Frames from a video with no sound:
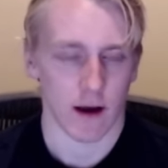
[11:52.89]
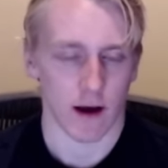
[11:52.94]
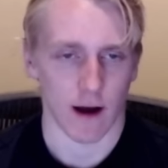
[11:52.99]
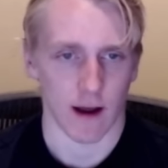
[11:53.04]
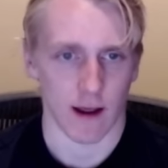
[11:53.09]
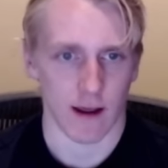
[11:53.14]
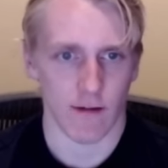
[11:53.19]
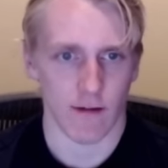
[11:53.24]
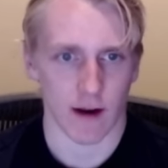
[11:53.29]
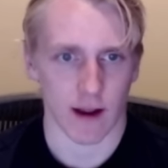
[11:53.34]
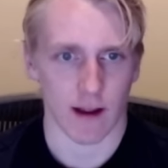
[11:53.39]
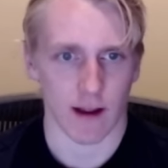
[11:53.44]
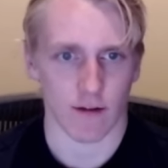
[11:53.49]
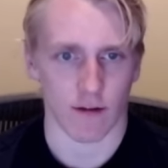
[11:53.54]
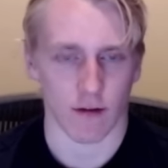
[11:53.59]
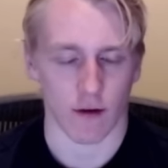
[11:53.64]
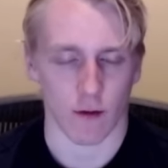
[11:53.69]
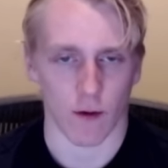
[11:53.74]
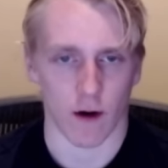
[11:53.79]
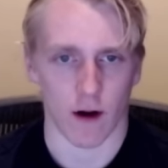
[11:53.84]
Uh, even
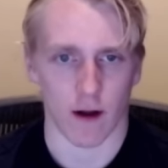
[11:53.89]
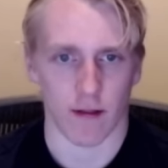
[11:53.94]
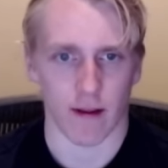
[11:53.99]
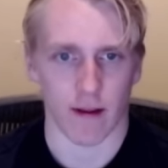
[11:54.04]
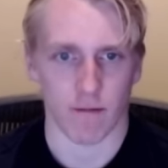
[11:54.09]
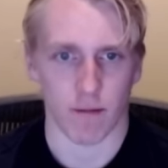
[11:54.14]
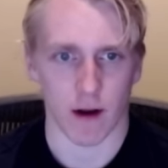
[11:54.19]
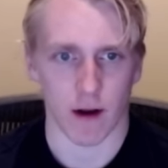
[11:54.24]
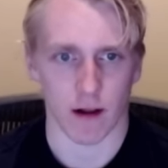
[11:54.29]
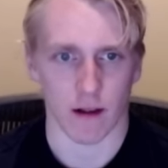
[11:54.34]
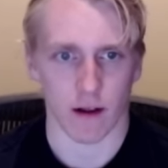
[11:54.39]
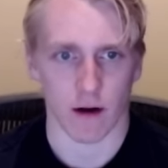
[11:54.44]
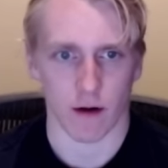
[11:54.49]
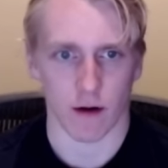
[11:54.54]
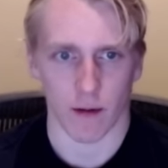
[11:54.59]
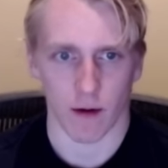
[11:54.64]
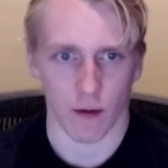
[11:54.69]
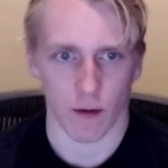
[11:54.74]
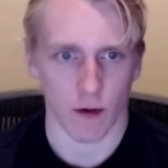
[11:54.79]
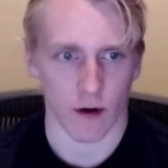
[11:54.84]
against the run, they've been a little
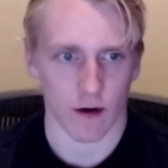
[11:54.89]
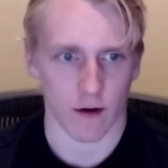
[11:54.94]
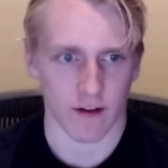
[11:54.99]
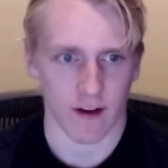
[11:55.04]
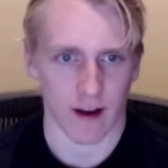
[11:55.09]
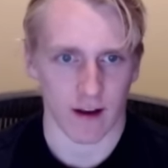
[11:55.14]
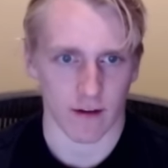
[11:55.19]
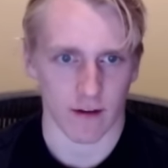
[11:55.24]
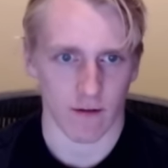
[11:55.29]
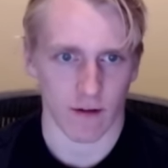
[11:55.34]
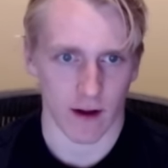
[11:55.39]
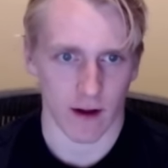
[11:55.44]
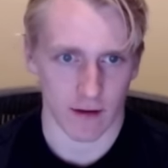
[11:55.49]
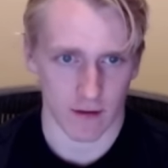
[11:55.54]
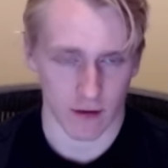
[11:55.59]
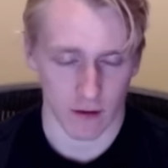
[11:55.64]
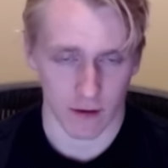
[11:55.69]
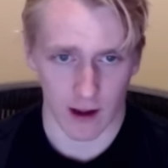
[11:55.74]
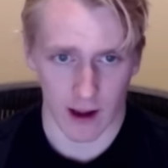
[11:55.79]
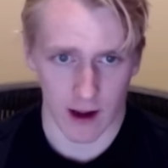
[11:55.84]
bit worse as of late.
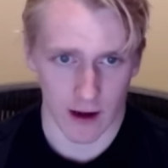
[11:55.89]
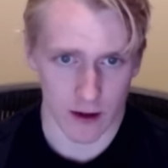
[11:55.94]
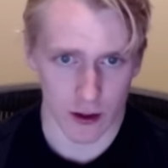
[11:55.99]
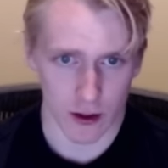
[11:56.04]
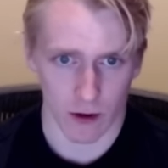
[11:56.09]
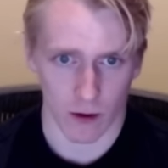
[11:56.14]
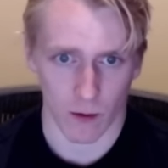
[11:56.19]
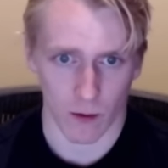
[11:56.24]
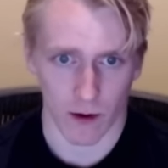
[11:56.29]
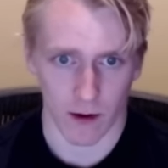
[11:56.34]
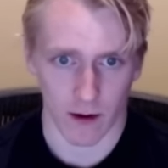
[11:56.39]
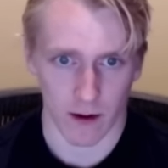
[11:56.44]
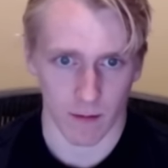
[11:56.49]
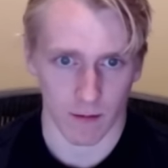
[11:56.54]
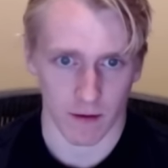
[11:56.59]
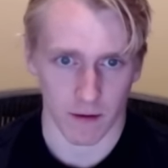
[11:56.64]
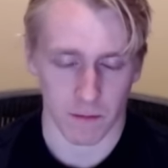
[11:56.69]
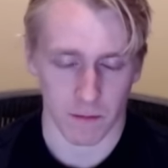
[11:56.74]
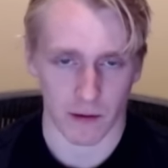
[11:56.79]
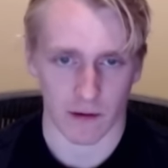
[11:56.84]
So DeAngelo
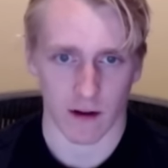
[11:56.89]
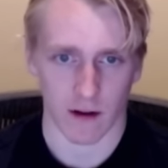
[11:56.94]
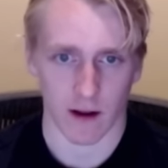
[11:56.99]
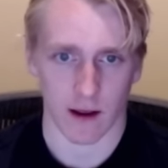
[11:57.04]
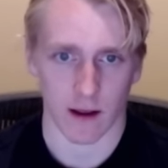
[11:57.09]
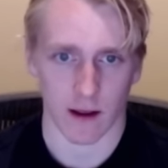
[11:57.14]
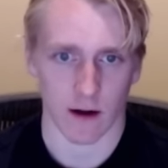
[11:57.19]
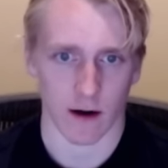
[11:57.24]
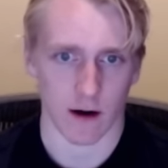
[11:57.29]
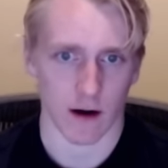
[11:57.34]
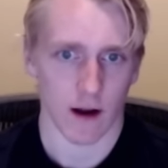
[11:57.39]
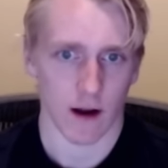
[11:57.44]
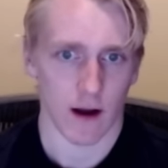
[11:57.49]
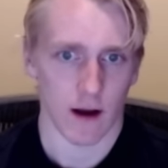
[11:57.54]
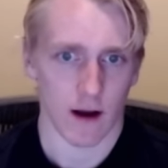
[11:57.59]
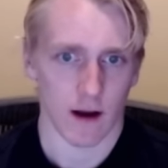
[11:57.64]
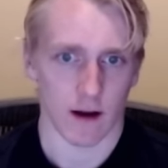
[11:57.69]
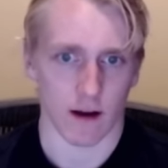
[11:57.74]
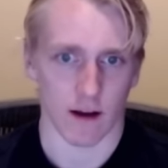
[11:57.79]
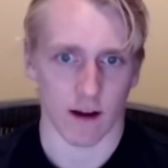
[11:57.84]
Williams in particular
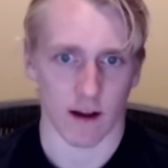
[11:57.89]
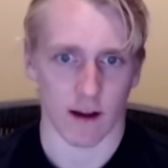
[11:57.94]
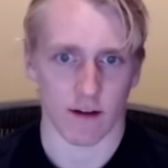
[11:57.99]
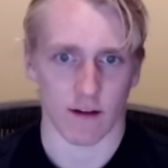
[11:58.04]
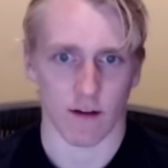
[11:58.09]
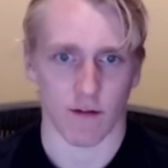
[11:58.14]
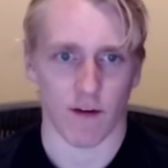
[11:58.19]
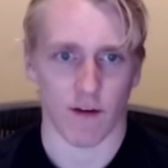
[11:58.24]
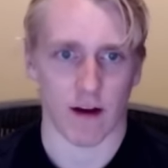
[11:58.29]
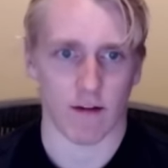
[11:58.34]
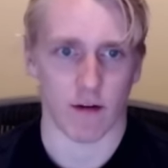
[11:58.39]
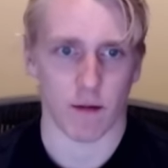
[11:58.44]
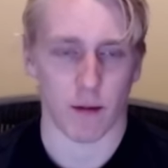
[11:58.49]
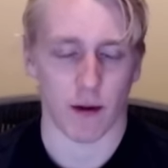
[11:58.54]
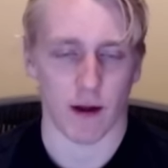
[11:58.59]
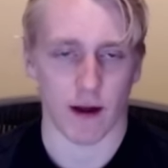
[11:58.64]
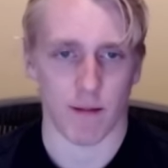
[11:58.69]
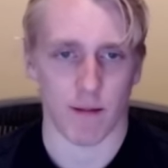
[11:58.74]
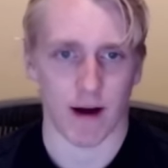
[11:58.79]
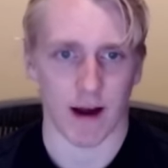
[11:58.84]
uh, is a favorite
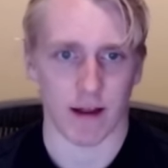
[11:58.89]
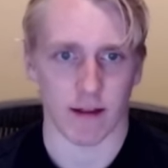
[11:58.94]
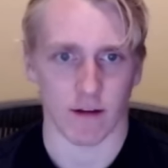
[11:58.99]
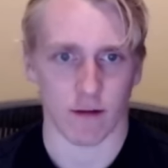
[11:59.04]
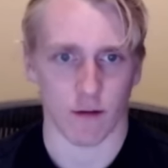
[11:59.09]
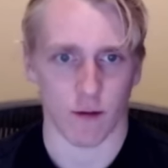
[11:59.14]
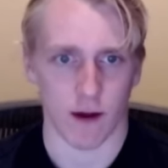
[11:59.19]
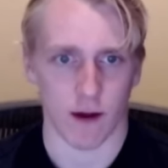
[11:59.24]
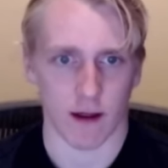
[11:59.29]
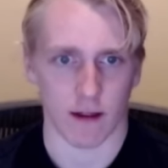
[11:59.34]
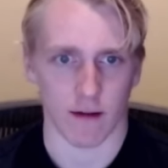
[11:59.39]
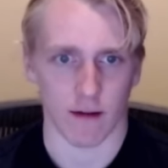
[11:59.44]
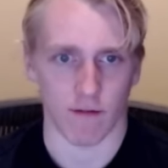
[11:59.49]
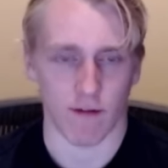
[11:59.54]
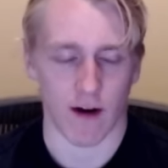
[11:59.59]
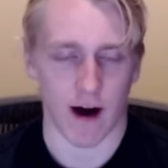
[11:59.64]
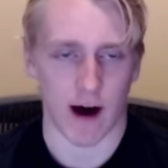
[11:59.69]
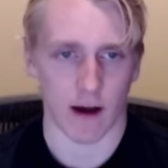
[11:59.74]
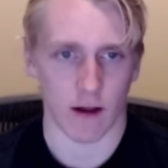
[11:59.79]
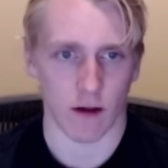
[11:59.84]
play of mine this week. The
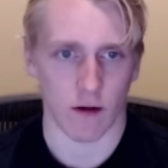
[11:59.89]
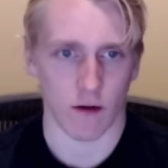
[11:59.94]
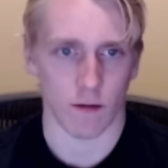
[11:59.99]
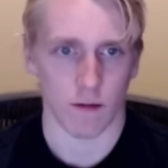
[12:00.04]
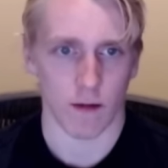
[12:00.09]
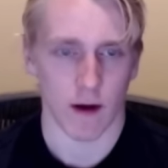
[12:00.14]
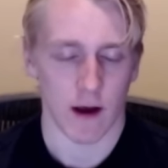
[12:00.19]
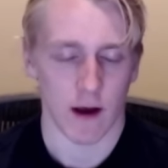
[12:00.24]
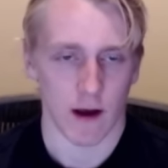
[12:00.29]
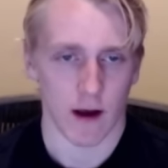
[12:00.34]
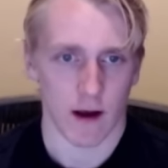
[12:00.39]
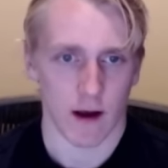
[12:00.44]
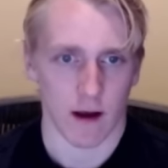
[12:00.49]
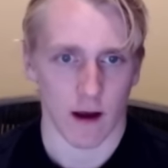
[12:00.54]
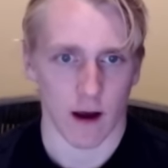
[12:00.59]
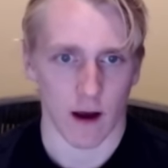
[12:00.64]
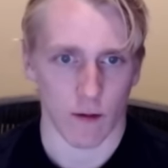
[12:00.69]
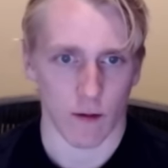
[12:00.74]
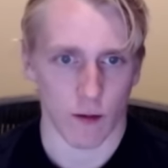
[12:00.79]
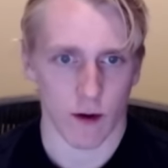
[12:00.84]
volume,
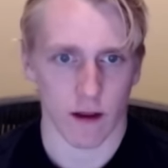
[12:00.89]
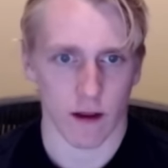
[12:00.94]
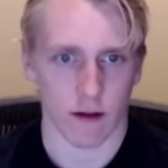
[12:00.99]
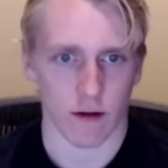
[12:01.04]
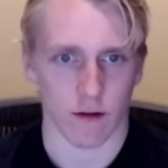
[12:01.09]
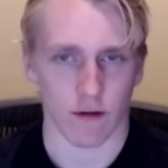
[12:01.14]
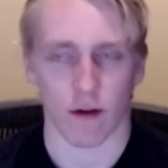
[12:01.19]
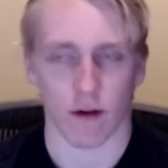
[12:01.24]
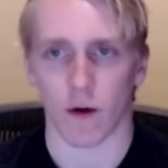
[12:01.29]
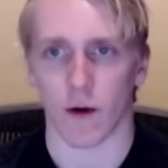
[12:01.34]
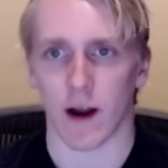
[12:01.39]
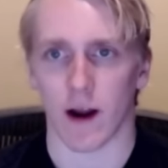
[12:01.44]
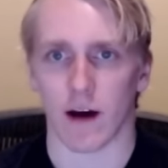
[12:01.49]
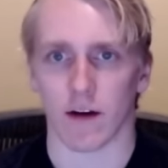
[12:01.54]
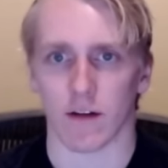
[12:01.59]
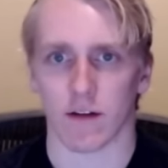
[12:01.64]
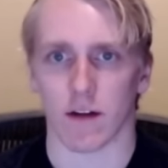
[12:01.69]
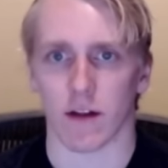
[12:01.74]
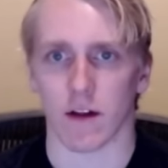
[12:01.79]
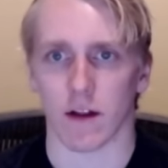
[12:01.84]
uh, really, there's no one
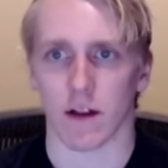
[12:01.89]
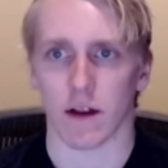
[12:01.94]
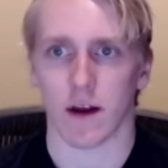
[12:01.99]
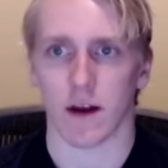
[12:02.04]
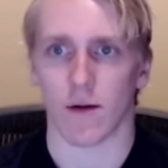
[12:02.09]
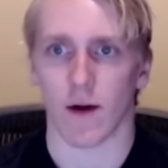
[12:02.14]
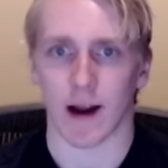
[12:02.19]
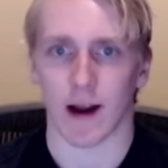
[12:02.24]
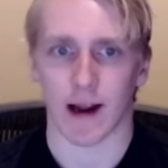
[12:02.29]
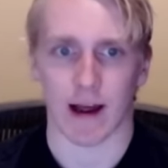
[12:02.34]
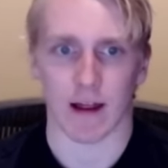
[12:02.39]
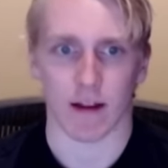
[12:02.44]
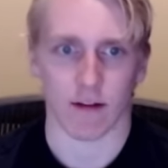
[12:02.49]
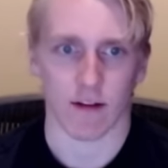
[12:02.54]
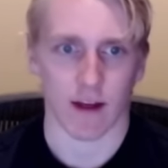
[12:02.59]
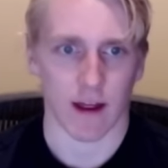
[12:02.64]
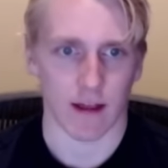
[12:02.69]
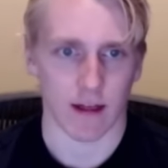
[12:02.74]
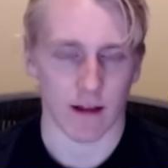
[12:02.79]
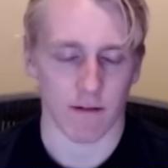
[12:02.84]
else in the league right now that's
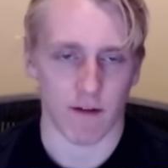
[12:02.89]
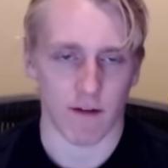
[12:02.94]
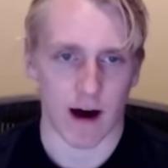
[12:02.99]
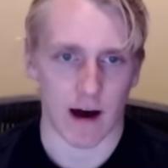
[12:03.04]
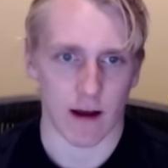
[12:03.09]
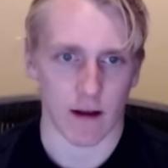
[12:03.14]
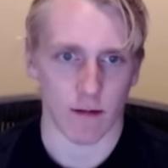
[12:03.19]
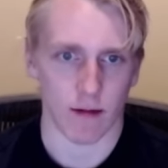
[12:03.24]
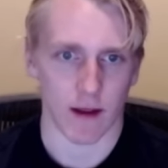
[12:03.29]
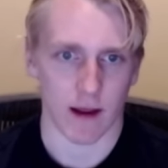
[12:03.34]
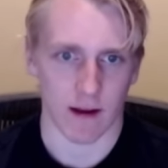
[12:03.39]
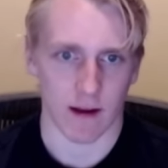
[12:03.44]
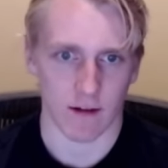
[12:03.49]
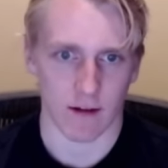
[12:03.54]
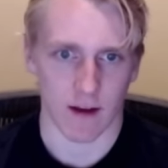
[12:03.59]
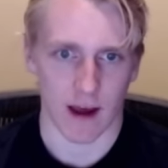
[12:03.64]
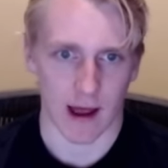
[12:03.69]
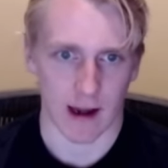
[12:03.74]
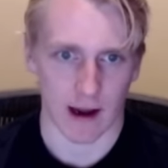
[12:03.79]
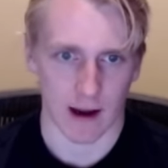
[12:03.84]
getting the volume that he's
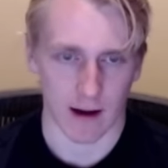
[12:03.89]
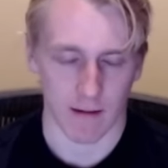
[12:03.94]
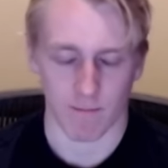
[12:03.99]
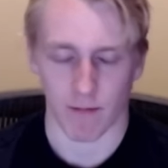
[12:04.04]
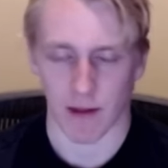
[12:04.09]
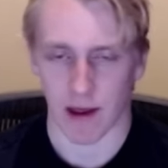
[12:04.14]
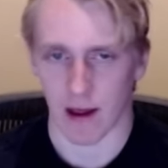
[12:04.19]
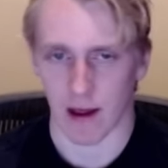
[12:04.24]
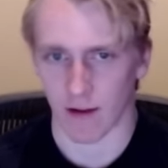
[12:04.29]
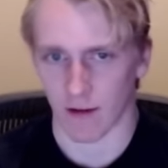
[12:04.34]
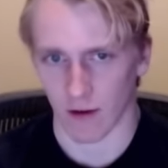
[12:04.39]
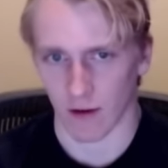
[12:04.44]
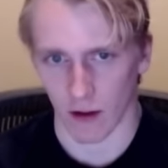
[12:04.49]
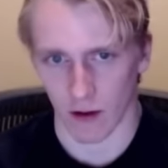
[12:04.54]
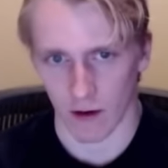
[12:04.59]
getting. He gets the